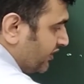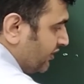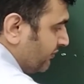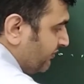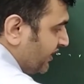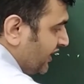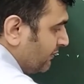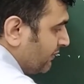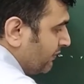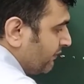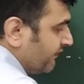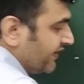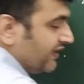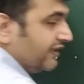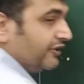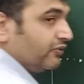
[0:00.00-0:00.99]
the minimum
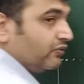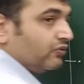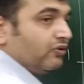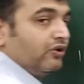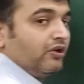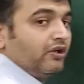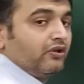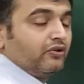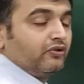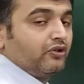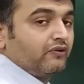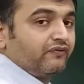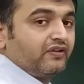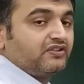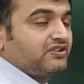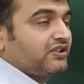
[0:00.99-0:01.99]
value your
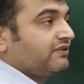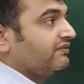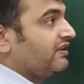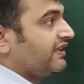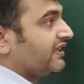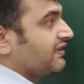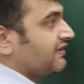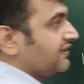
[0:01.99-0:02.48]
function will take